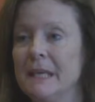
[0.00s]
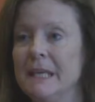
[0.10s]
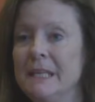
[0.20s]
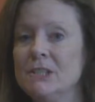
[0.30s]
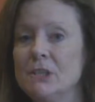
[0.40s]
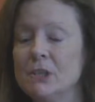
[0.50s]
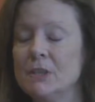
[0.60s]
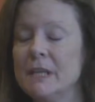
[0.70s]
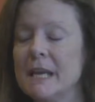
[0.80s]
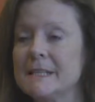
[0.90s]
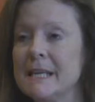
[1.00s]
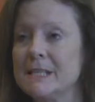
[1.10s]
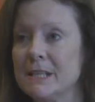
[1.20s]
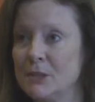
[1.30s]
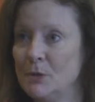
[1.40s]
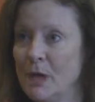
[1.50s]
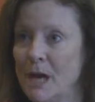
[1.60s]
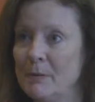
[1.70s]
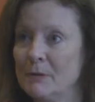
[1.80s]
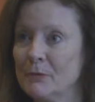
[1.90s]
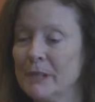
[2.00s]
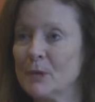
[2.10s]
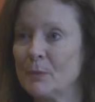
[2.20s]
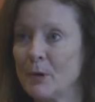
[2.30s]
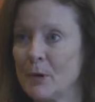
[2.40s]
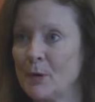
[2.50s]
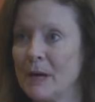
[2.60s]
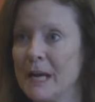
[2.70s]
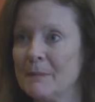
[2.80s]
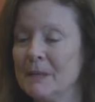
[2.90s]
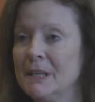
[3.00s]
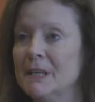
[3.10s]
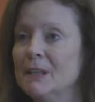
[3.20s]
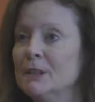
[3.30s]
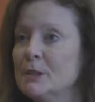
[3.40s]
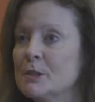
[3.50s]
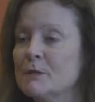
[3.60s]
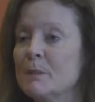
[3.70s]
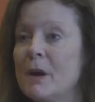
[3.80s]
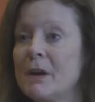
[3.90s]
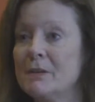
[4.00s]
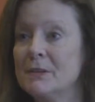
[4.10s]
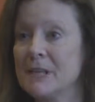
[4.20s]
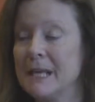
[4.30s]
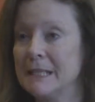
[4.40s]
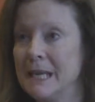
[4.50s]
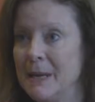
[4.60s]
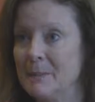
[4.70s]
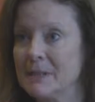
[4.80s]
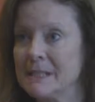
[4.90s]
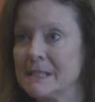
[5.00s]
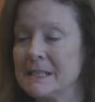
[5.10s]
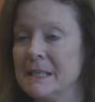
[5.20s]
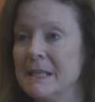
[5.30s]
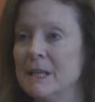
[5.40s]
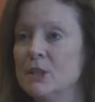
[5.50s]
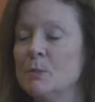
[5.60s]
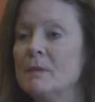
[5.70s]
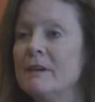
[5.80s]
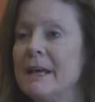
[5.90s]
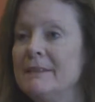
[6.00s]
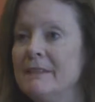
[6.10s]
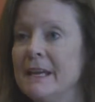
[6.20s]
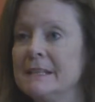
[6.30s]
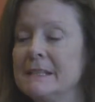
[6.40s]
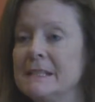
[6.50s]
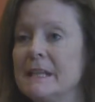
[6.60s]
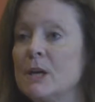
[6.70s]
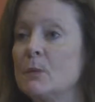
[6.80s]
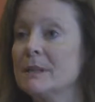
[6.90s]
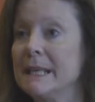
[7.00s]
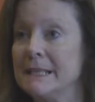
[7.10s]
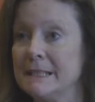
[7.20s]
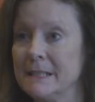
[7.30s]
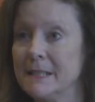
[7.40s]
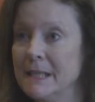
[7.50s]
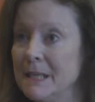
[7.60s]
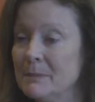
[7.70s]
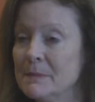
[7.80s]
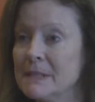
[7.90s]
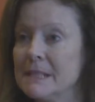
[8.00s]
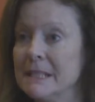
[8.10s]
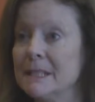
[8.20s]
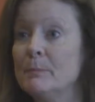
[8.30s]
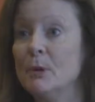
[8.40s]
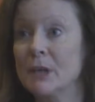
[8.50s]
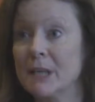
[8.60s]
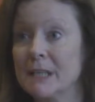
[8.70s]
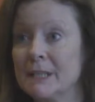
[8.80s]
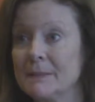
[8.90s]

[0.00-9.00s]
Each year, the SHSU Common Reader program looks for partners on campus to provide events that are related to themes in the book.